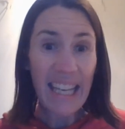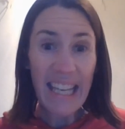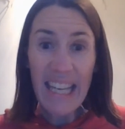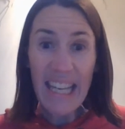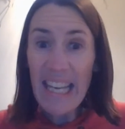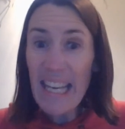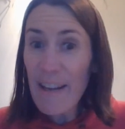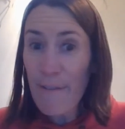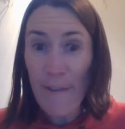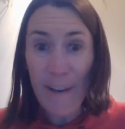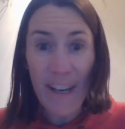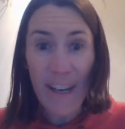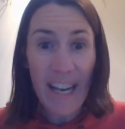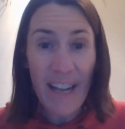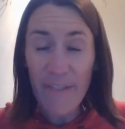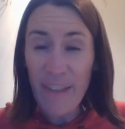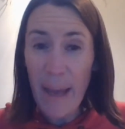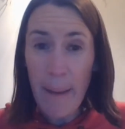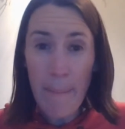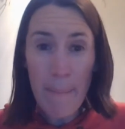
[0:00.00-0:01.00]
even
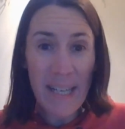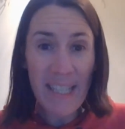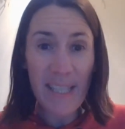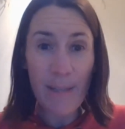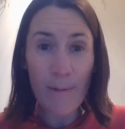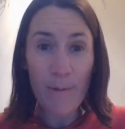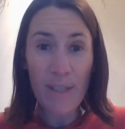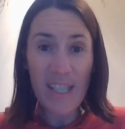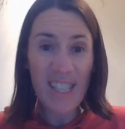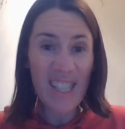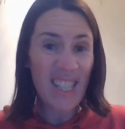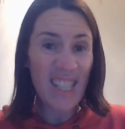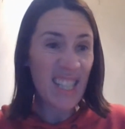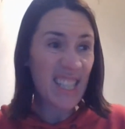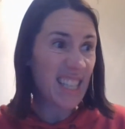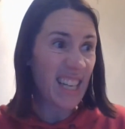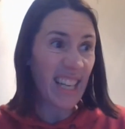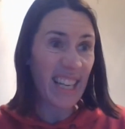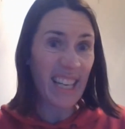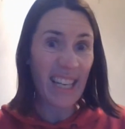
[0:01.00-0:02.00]
if that medicine was
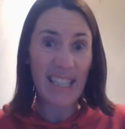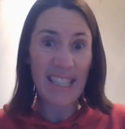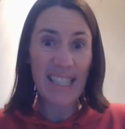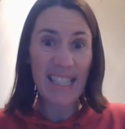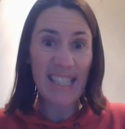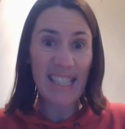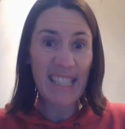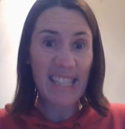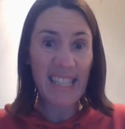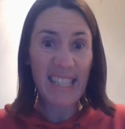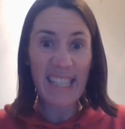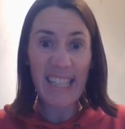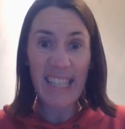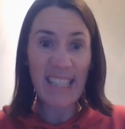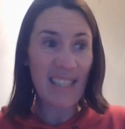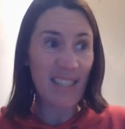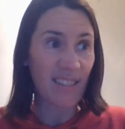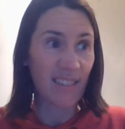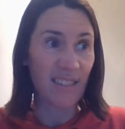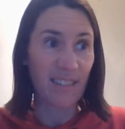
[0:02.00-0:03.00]
just like a
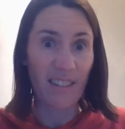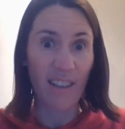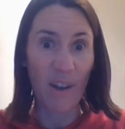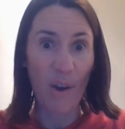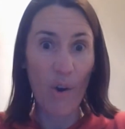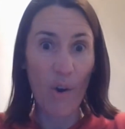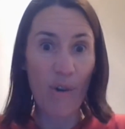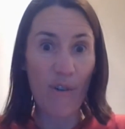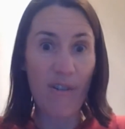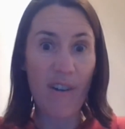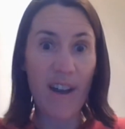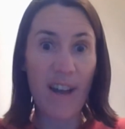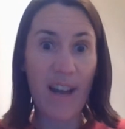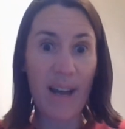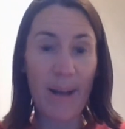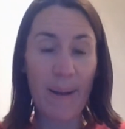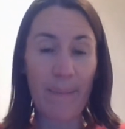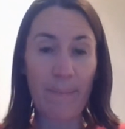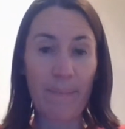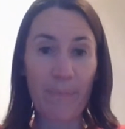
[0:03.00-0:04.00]
Skittle or
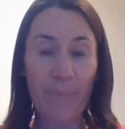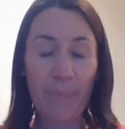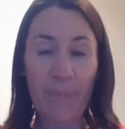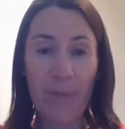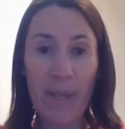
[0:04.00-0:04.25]
a